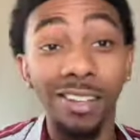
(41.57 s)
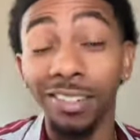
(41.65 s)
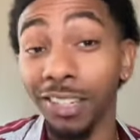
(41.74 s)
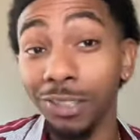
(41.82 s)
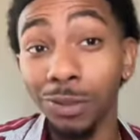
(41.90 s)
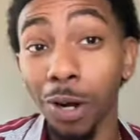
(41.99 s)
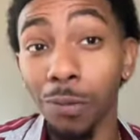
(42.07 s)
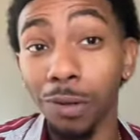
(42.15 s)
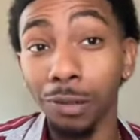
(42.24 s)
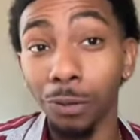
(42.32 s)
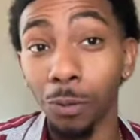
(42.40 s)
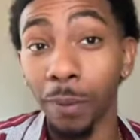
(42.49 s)
Let's start with a
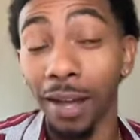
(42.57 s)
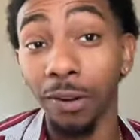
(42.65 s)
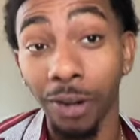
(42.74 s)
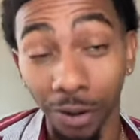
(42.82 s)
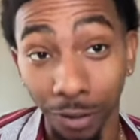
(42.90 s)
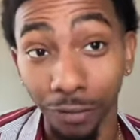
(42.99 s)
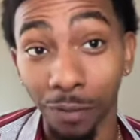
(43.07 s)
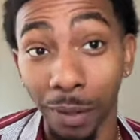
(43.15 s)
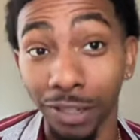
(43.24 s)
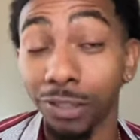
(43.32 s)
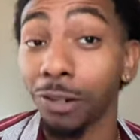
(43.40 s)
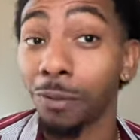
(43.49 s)
little background
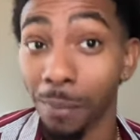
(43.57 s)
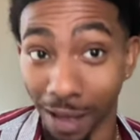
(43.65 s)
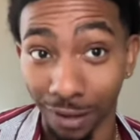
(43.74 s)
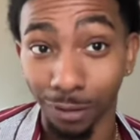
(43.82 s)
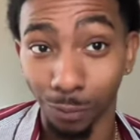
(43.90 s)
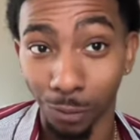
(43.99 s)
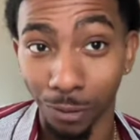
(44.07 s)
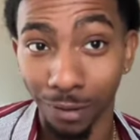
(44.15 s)
information on Macklemore.